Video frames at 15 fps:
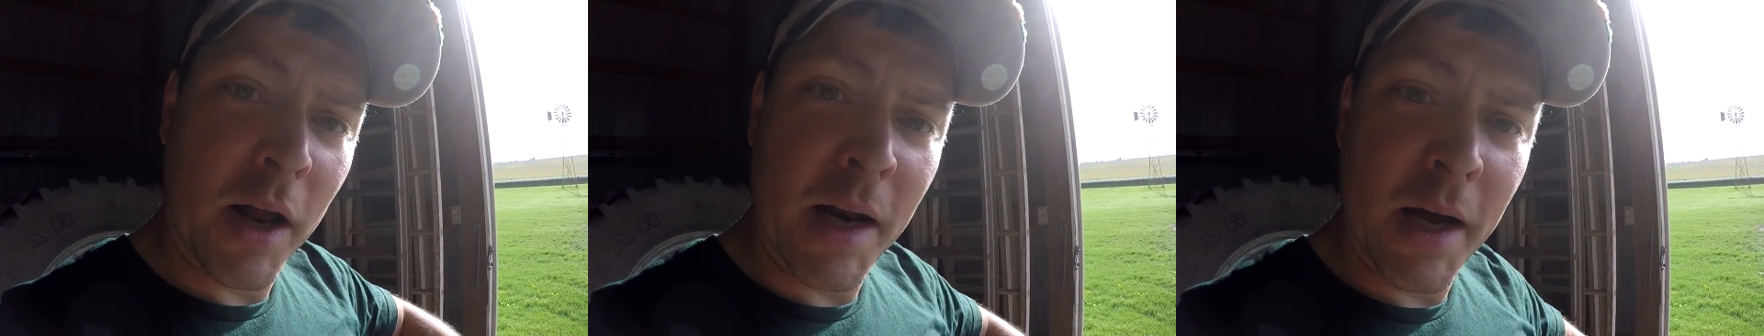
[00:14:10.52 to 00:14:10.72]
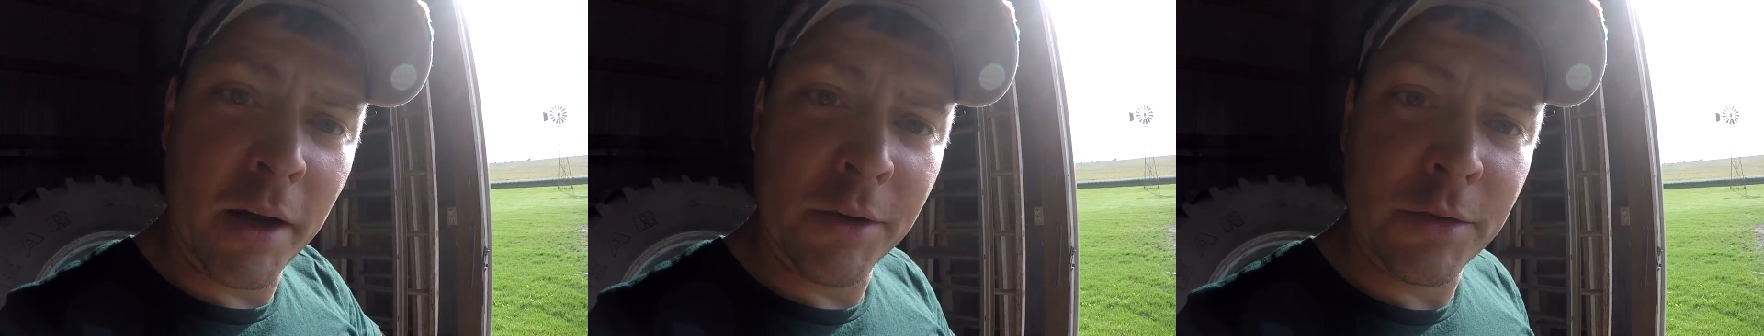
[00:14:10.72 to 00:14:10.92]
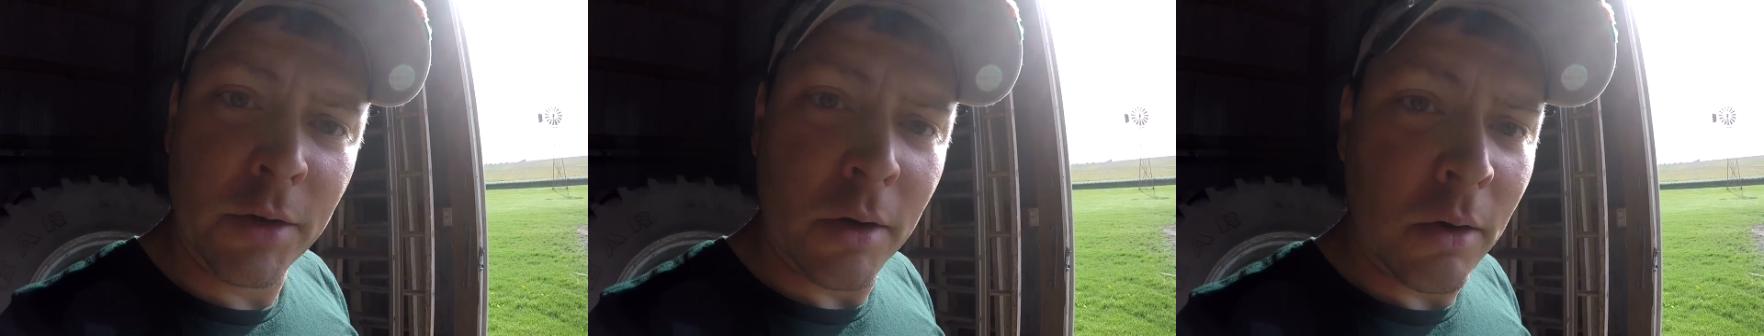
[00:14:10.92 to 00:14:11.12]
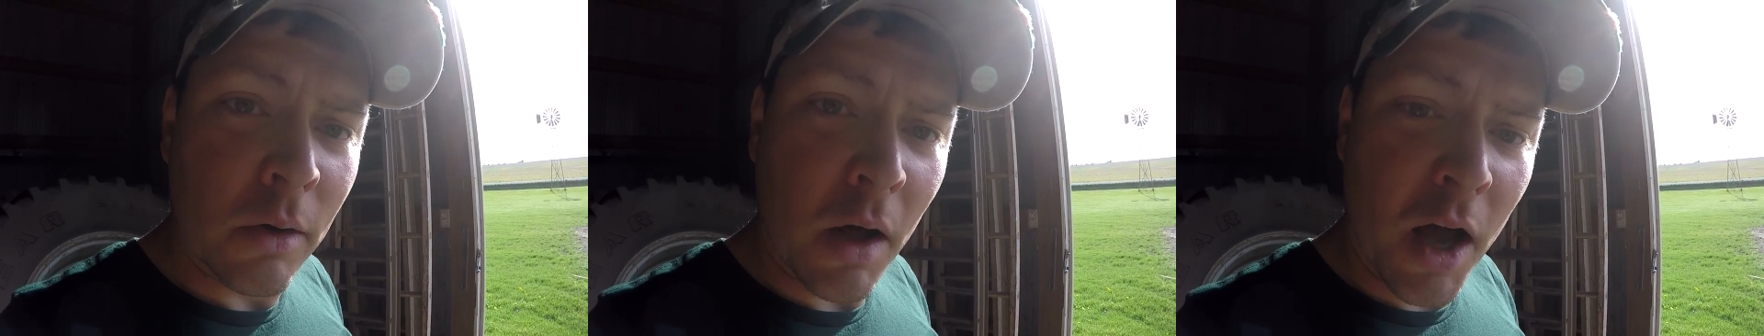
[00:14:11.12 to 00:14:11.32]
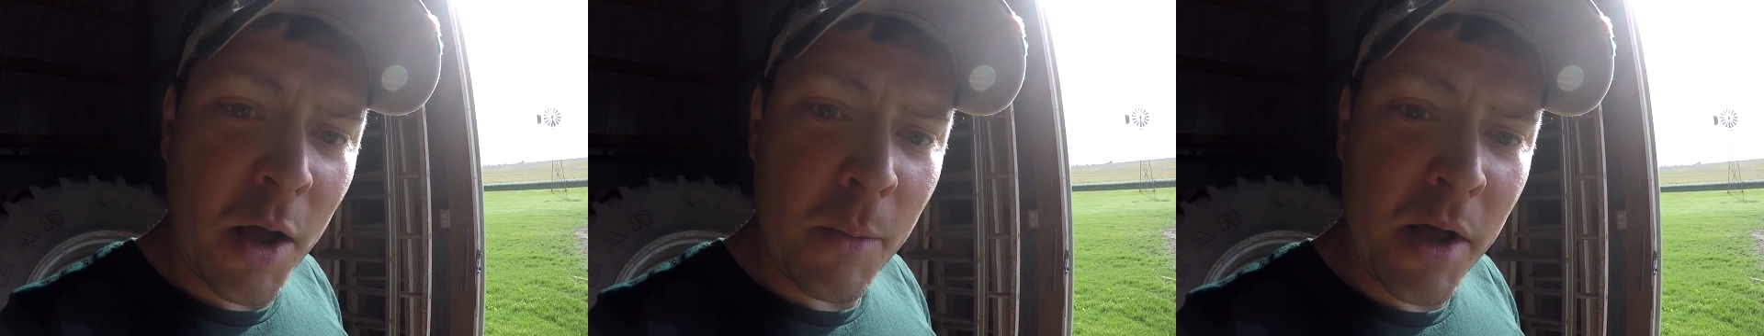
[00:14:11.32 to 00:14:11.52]
now, so
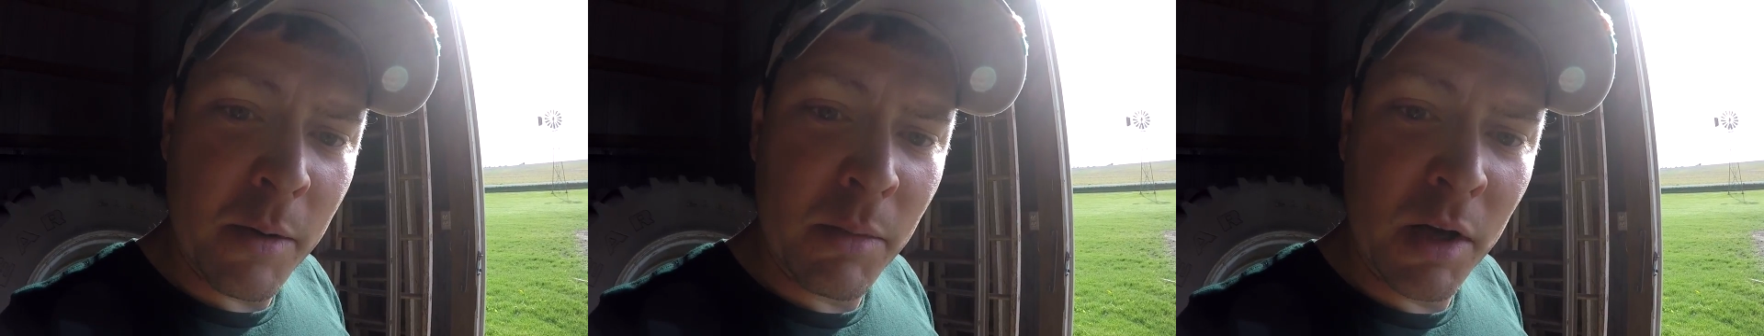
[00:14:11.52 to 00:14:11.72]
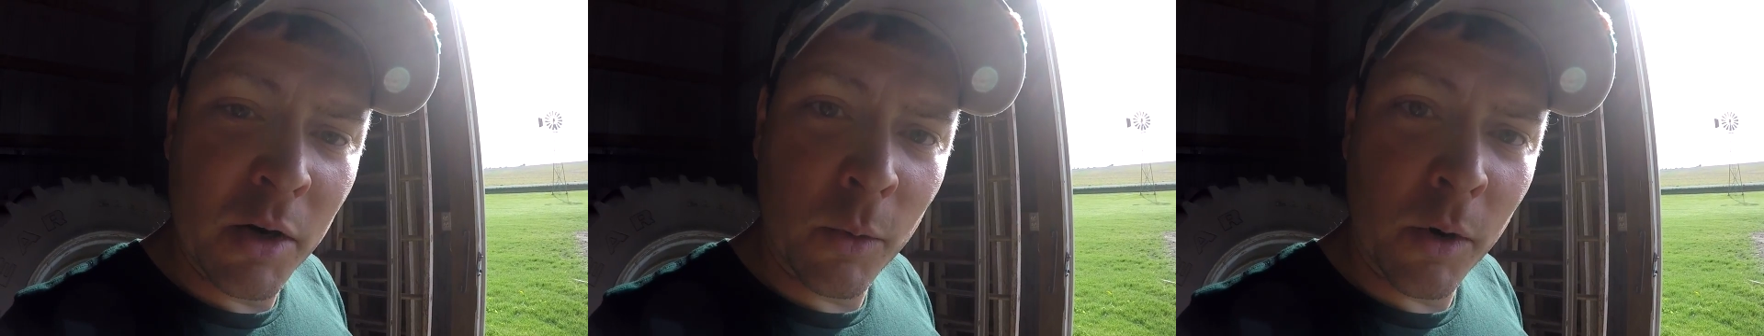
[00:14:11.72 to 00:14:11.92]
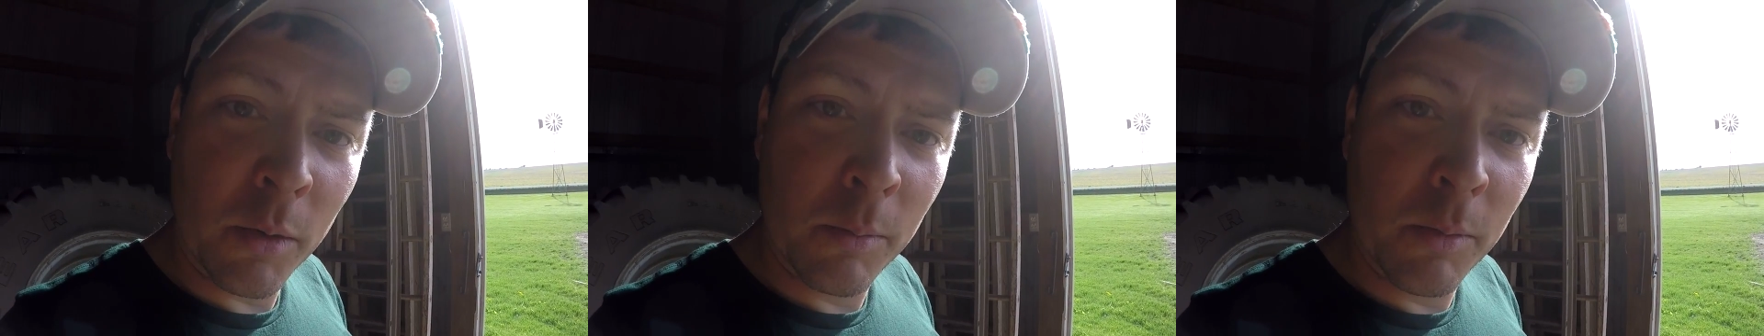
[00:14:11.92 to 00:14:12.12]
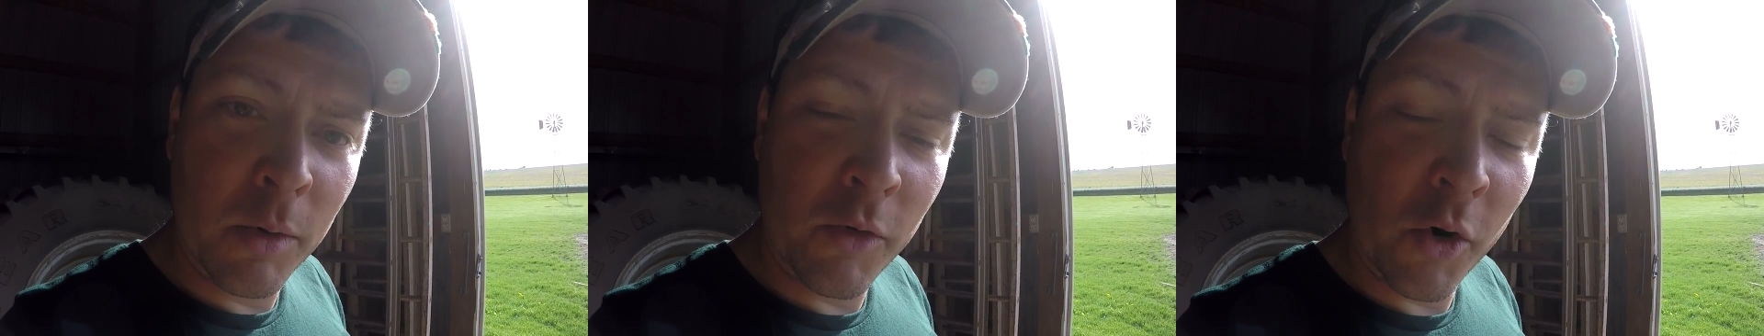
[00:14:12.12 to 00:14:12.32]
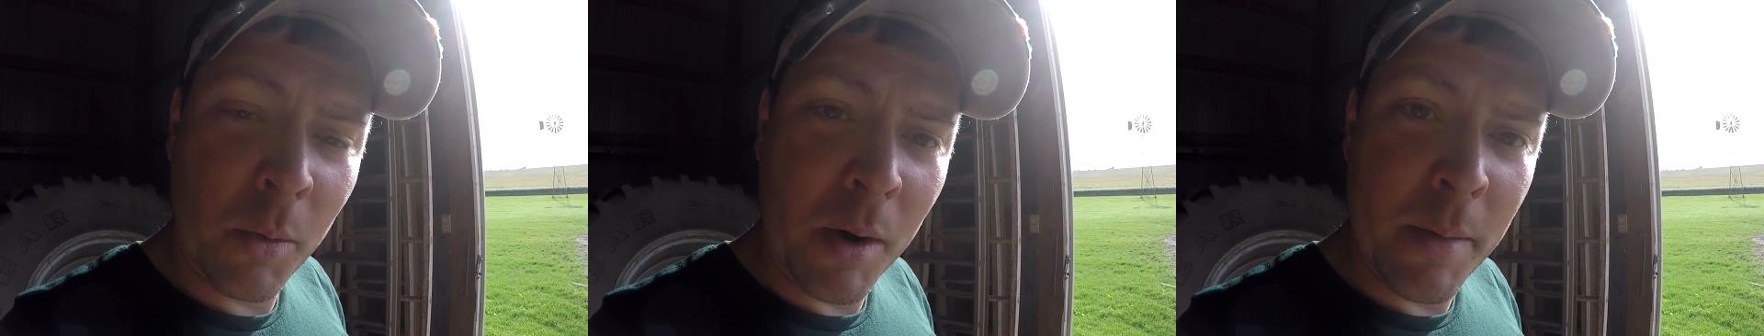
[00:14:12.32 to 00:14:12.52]
I may be to work
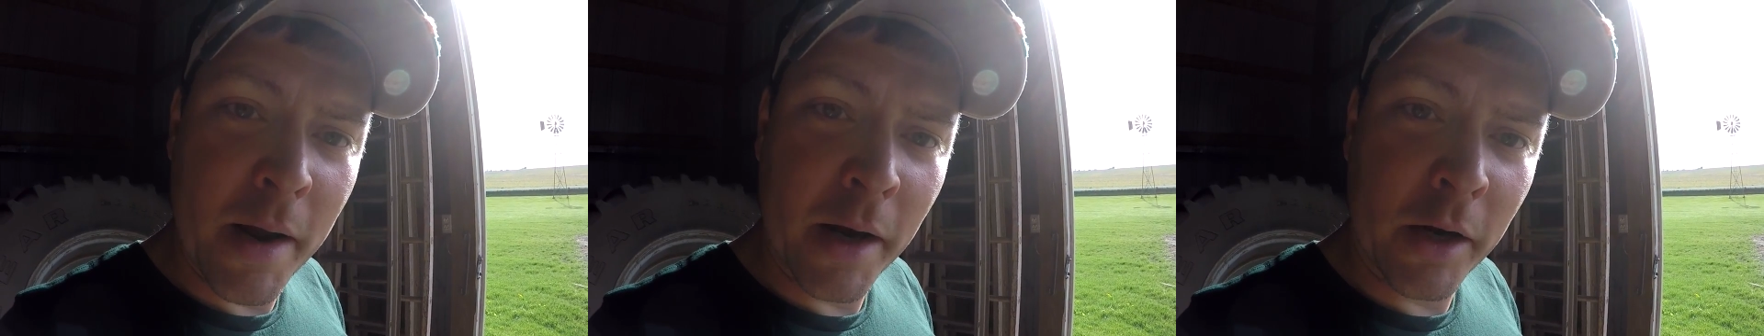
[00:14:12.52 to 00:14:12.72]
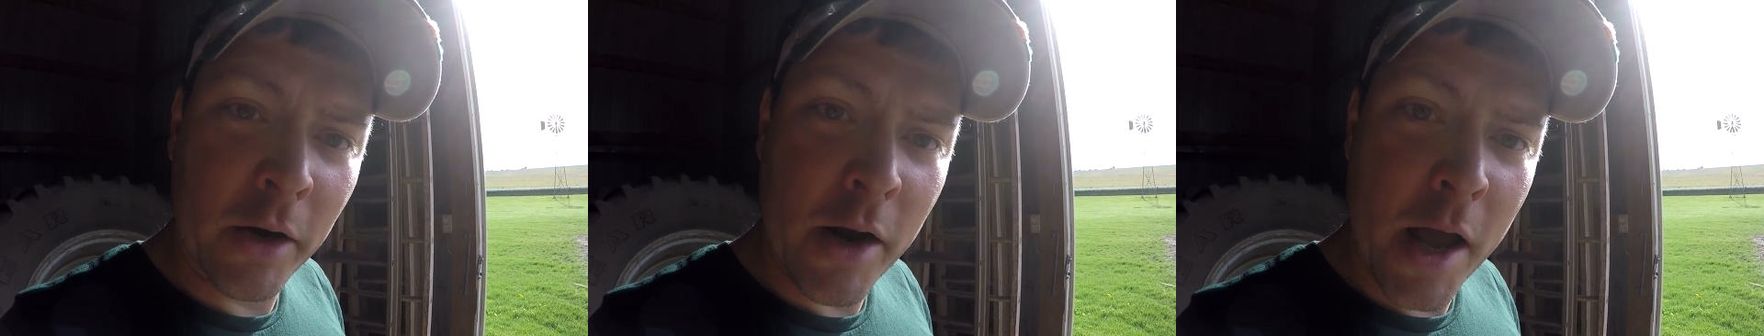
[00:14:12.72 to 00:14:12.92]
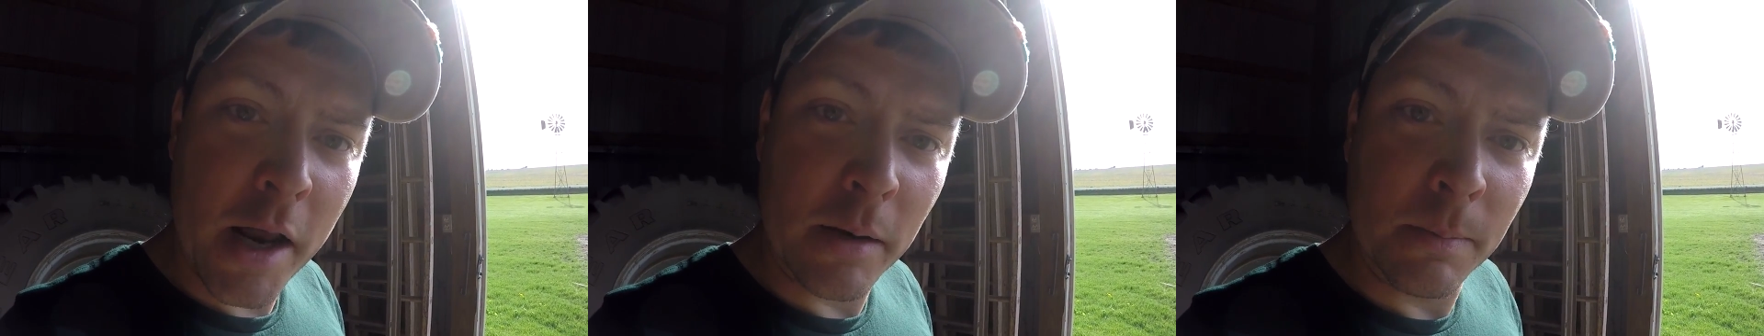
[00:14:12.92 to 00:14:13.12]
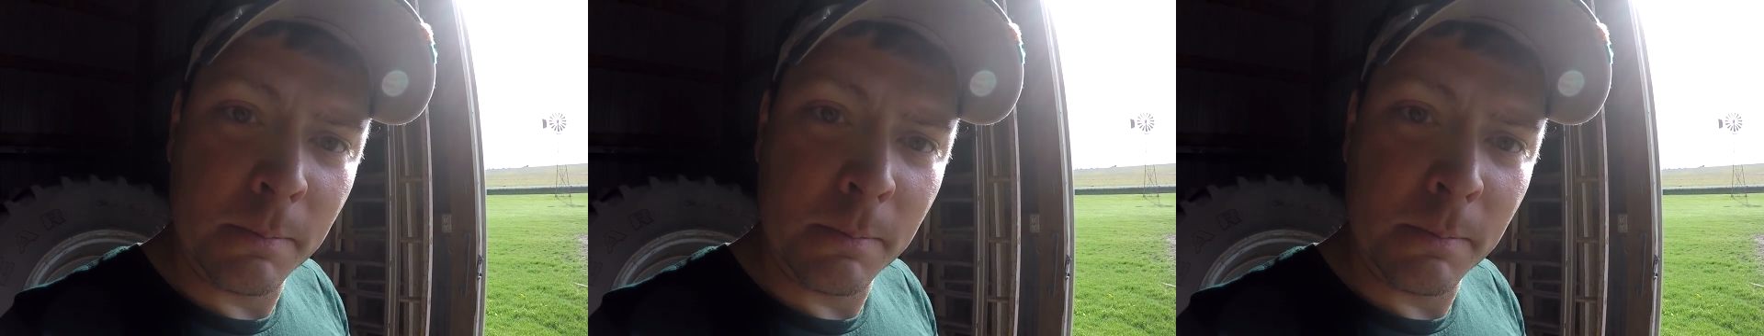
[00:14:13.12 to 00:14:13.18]
before my banker yet.